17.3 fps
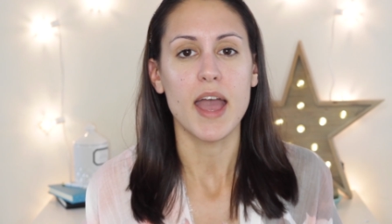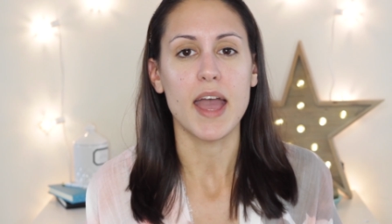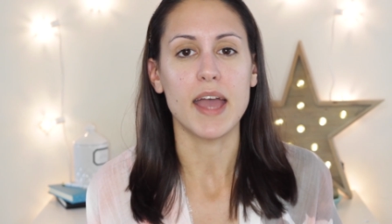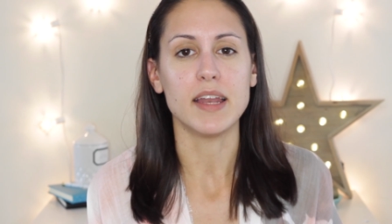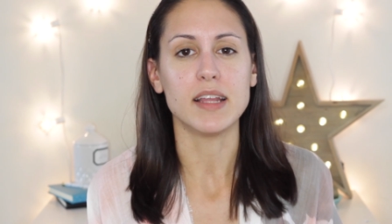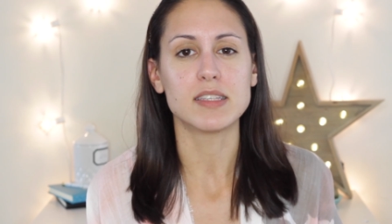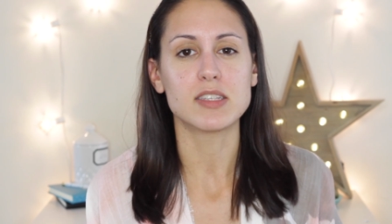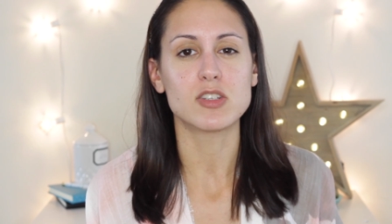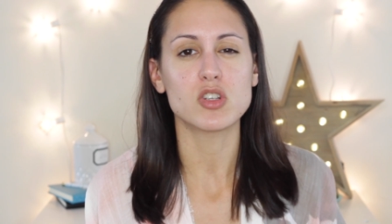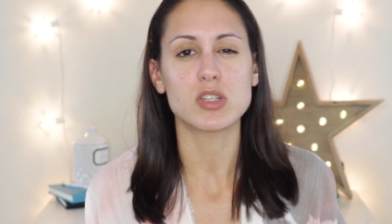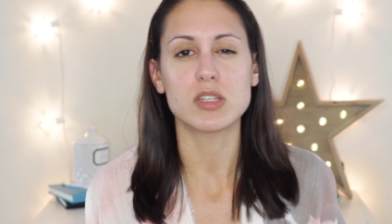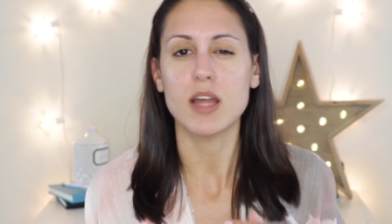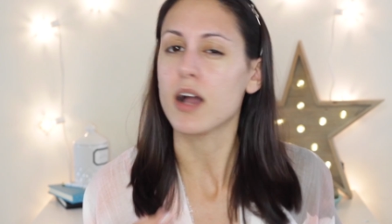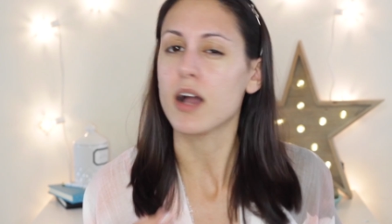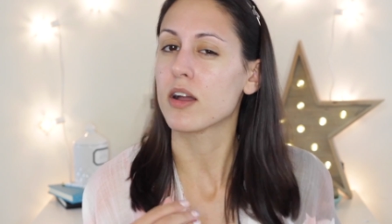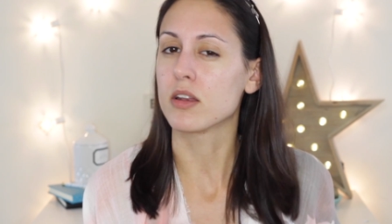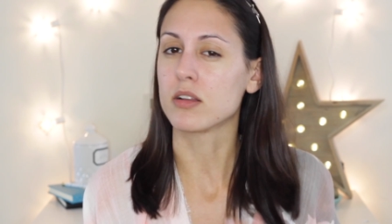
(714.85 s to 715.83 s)
and it's just
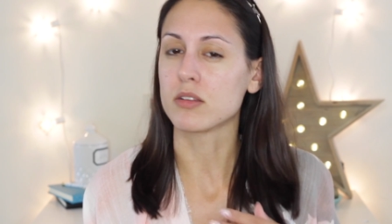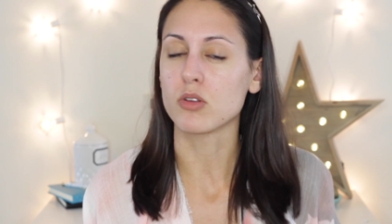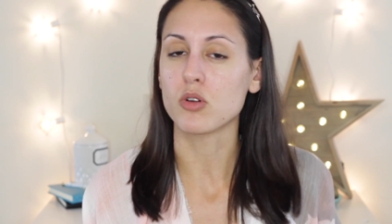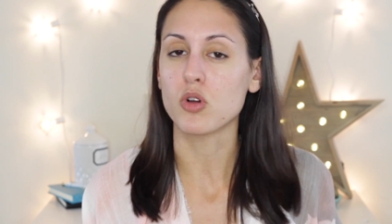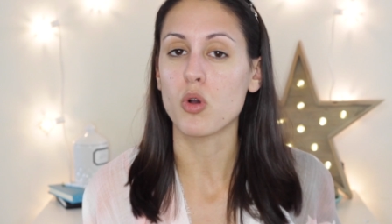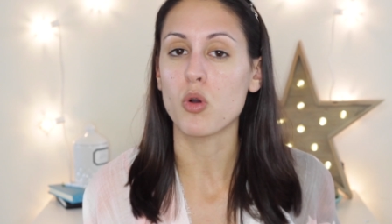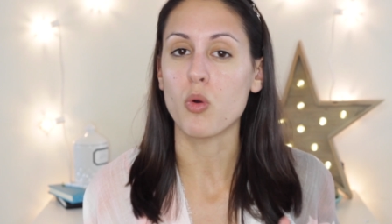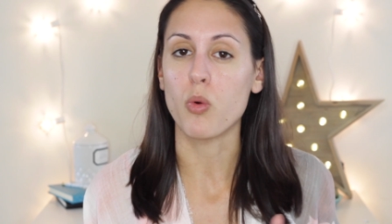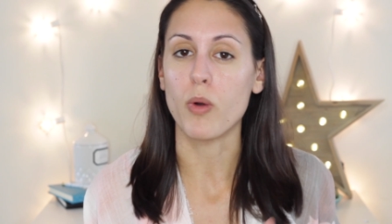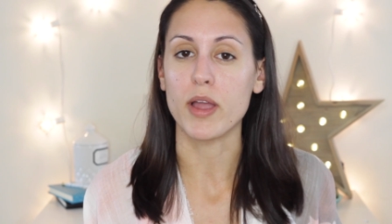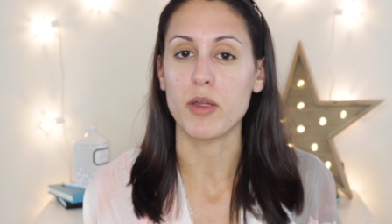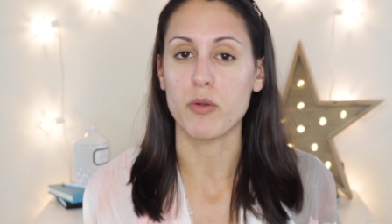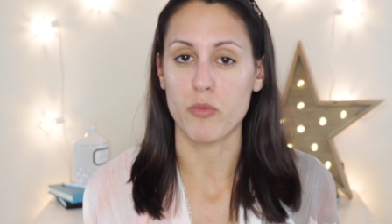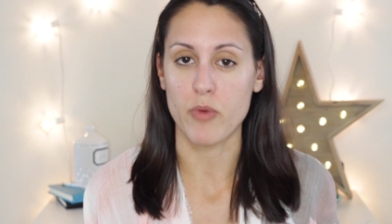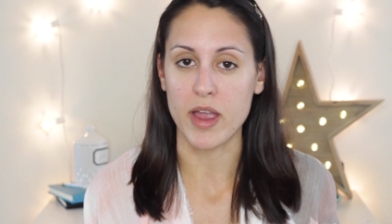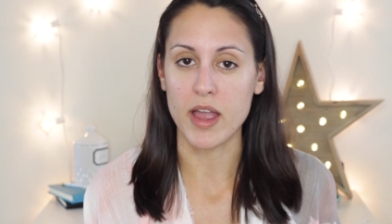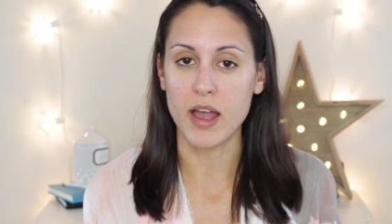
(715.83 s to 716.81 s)
not going to look
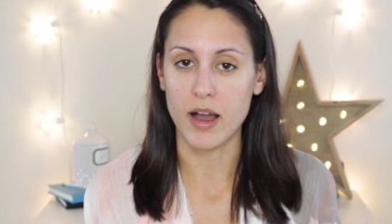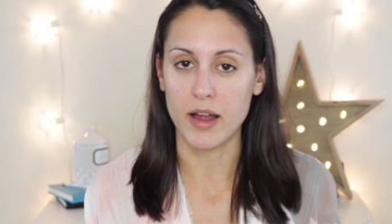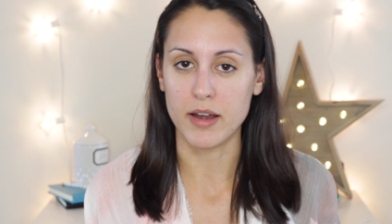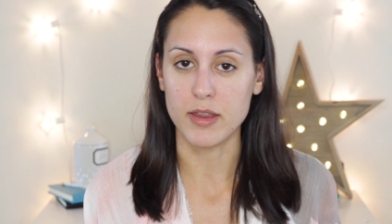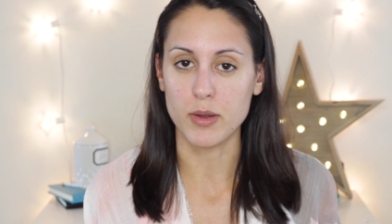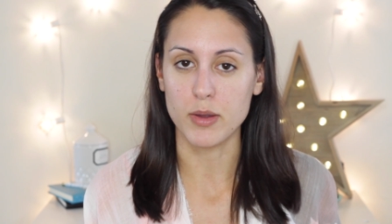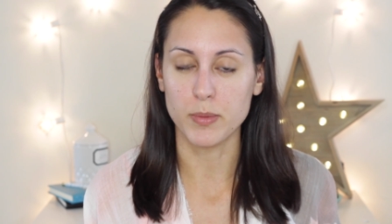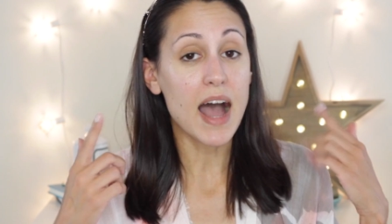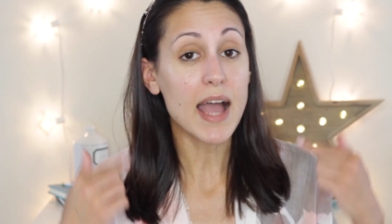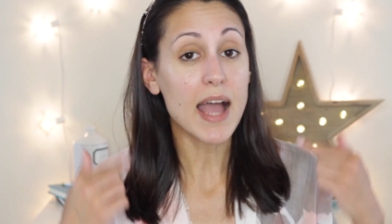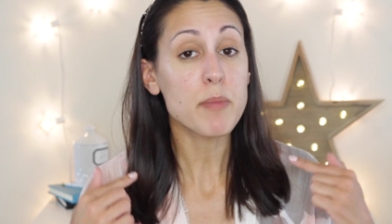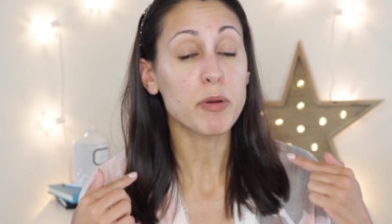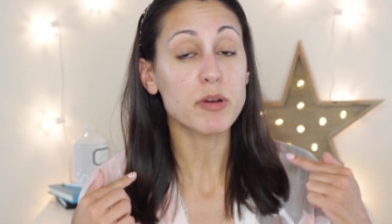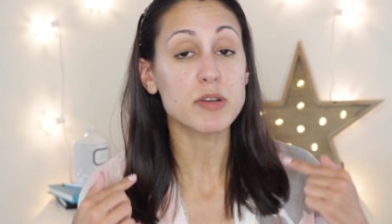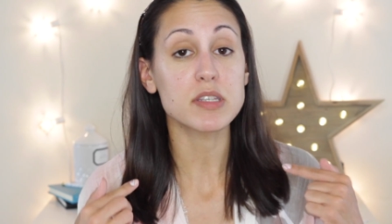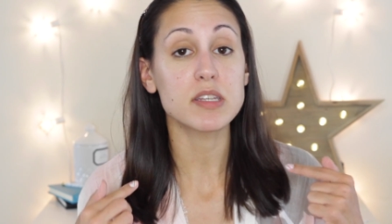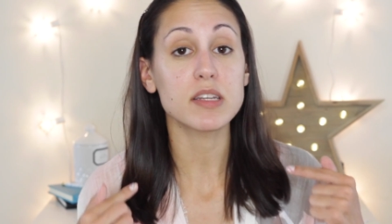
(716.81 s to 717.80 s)
quite right on you.
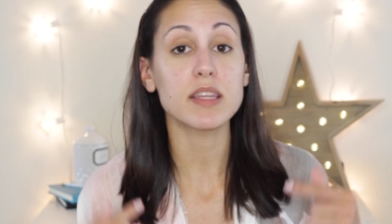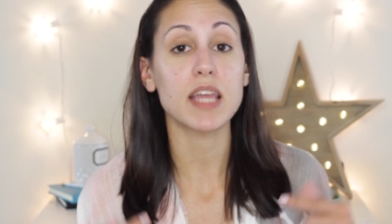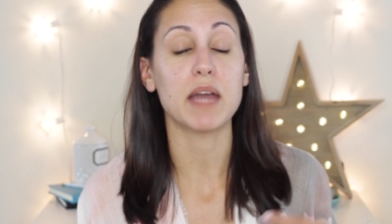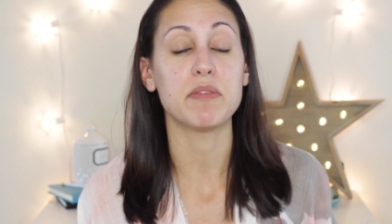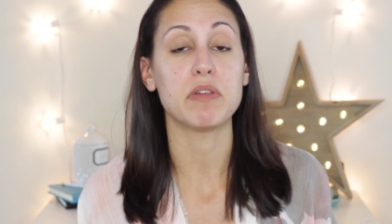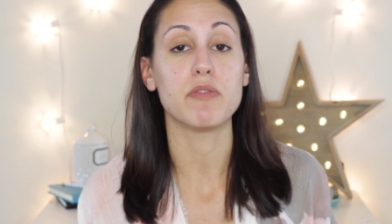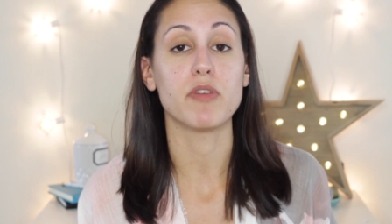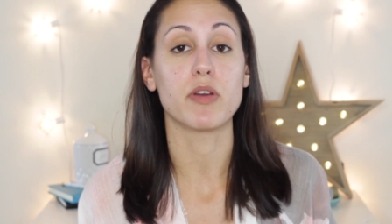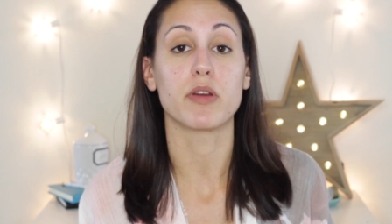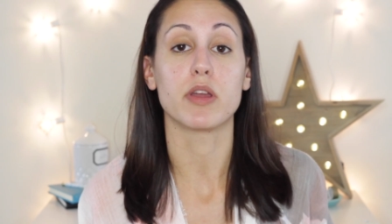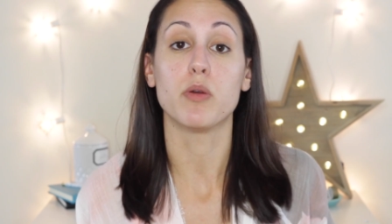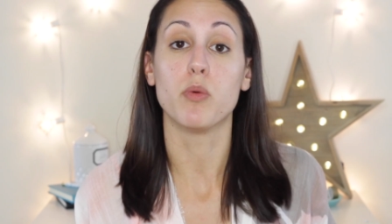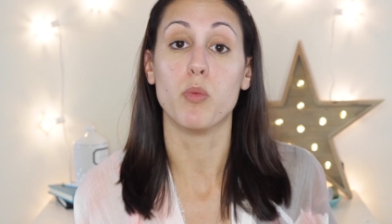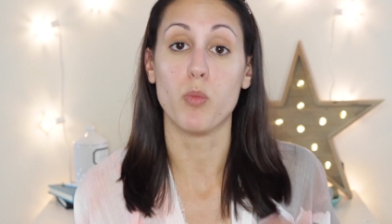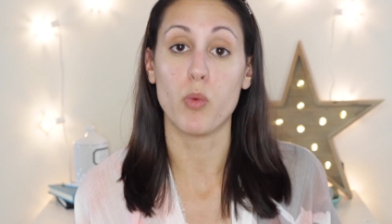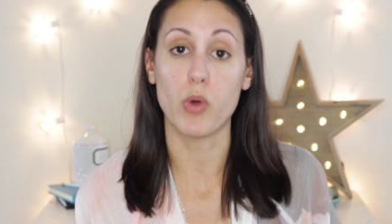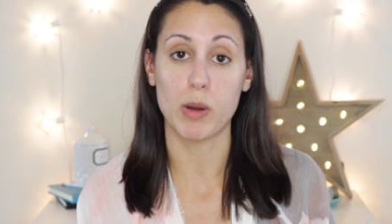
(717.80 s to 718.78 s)
I personally have a
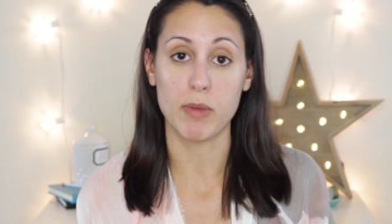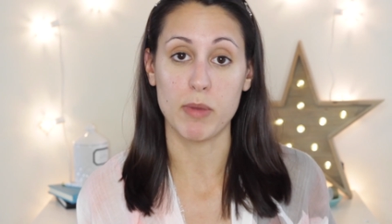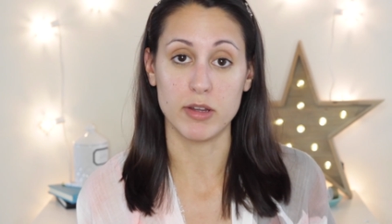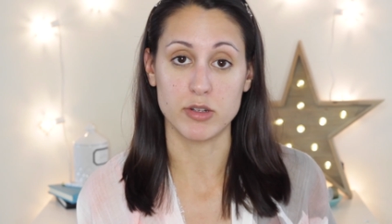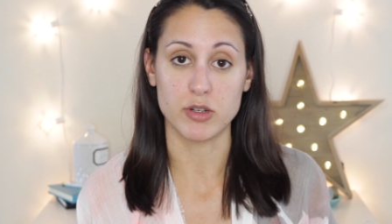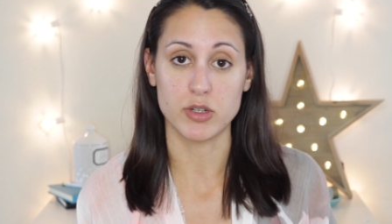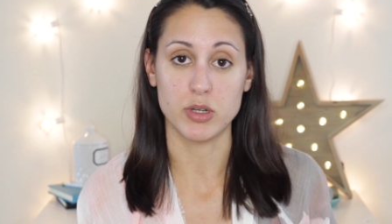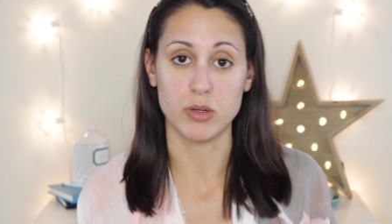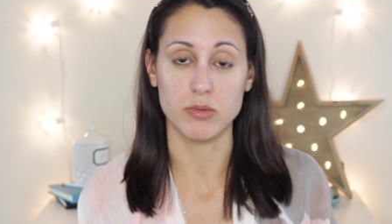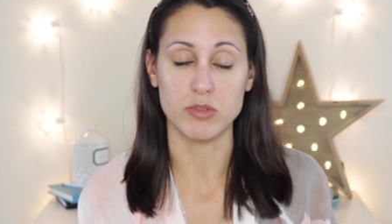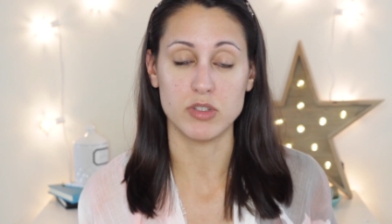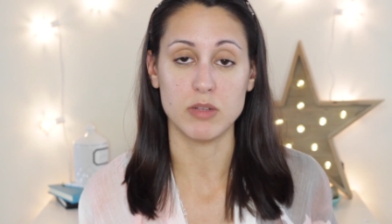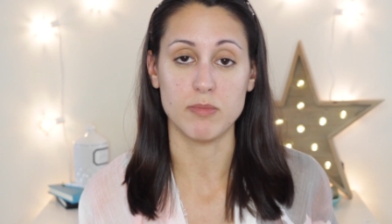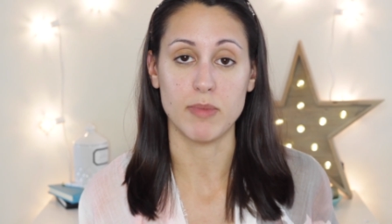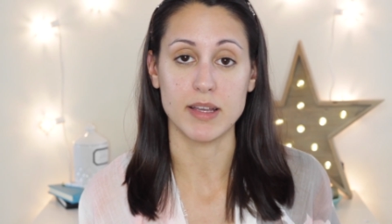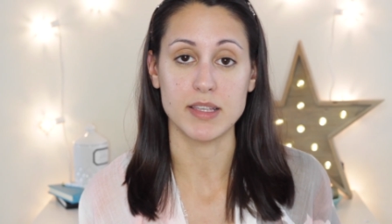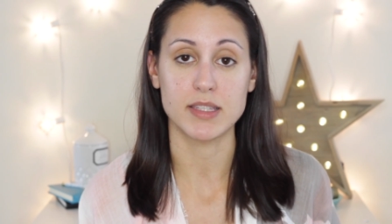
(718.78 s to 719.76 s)
very warm undertone
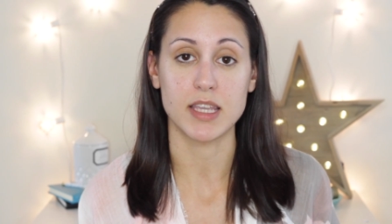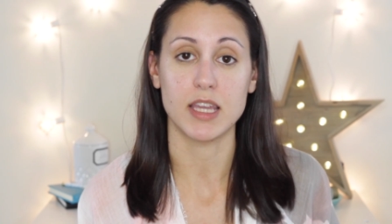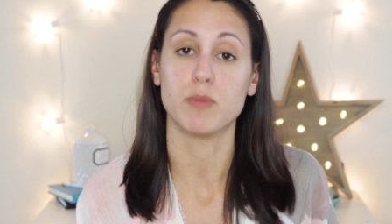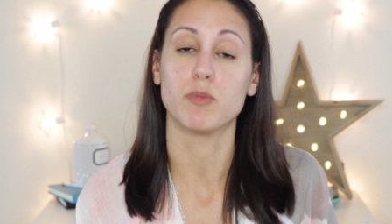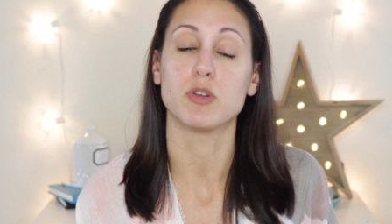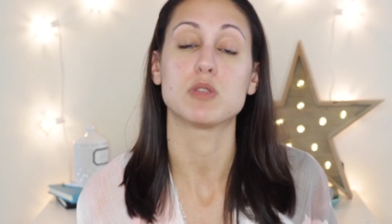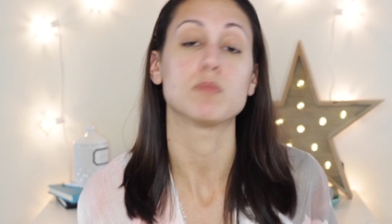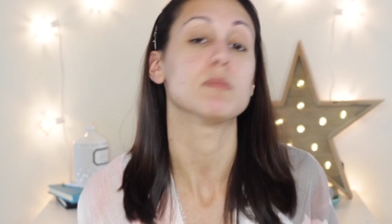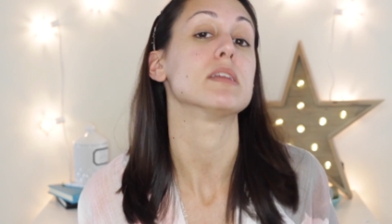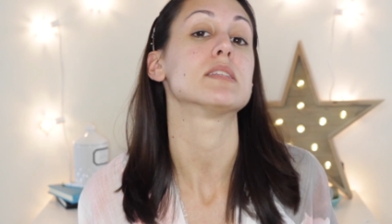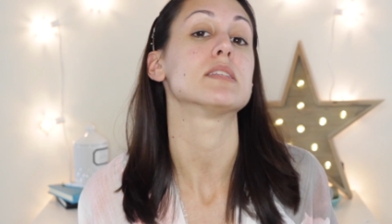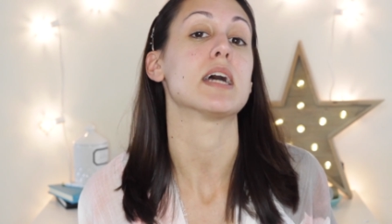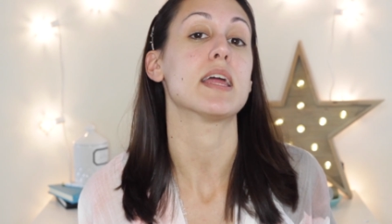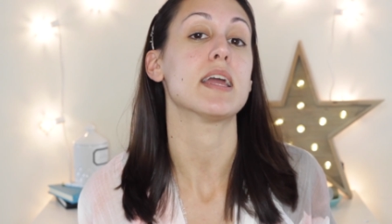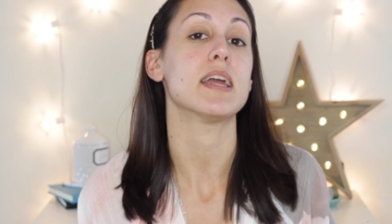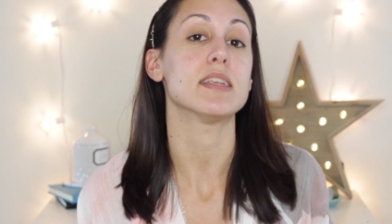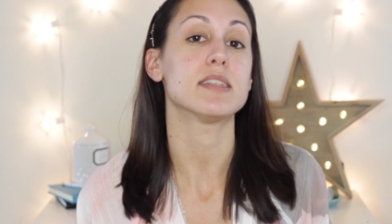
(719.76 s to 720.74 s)
to my skin, which means
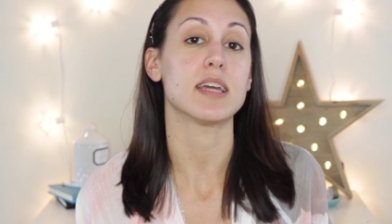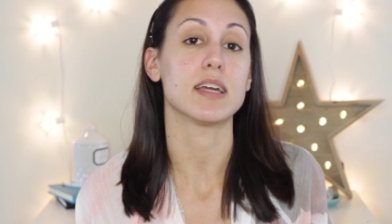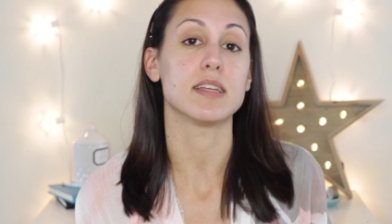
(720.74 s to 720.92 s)
that it